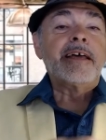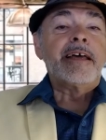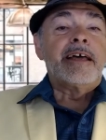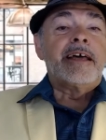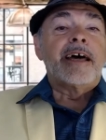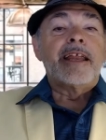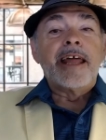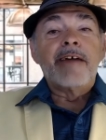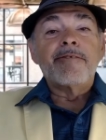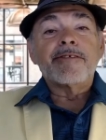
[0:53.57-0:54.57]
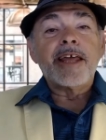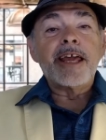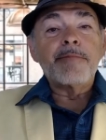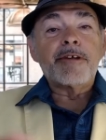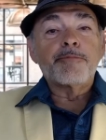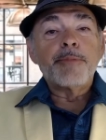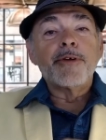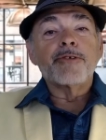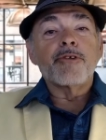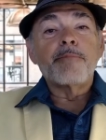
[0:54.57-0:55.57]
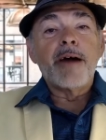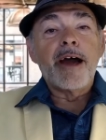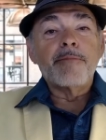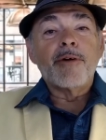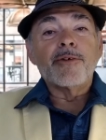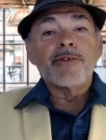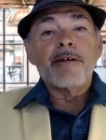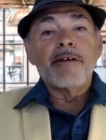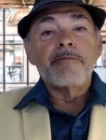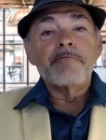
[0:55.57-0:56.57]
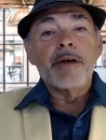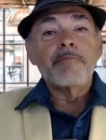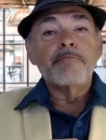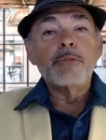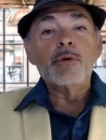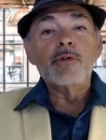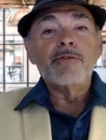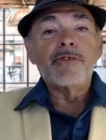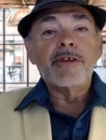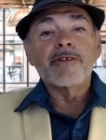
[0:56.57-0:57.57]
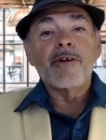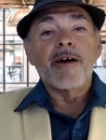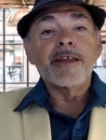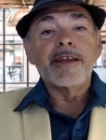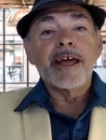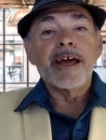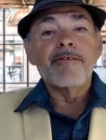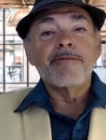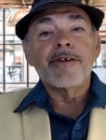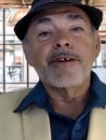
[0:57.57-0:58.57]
I didn't have the same experience with mine because I moved, so I didn't have